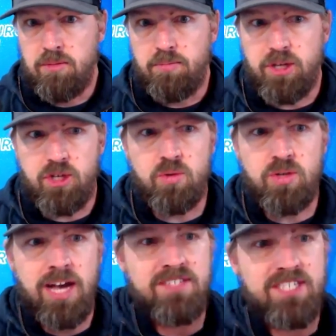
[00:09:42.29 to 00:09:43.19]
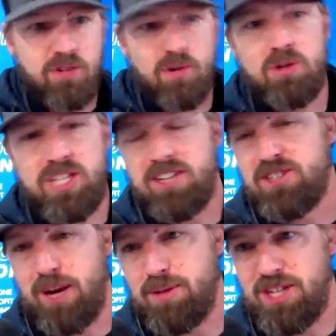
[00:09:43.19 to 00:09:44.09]
but you'd have zero sales
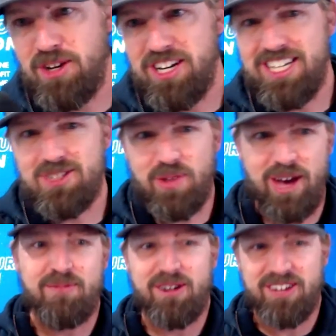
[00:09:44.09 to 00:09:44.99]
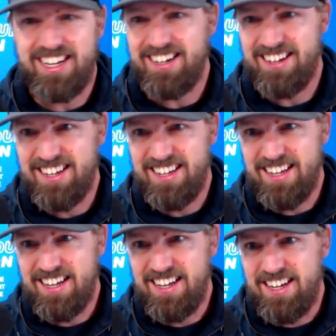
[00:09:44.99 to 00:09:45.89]
opportunities without marketing.
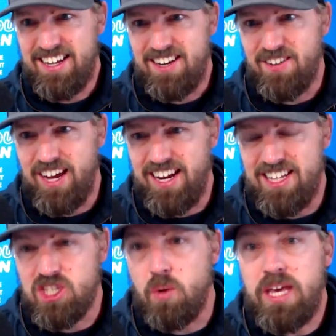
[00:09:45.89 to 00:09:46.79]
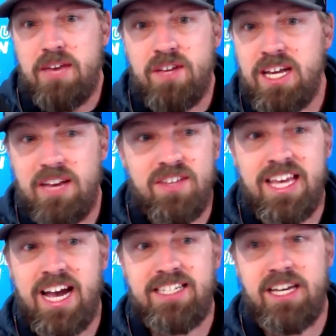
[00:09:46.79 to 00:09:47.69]
Right. And so even
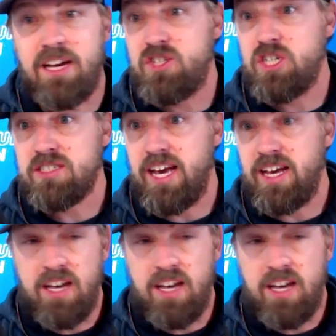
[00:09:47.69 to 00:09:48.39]
the idea of just like,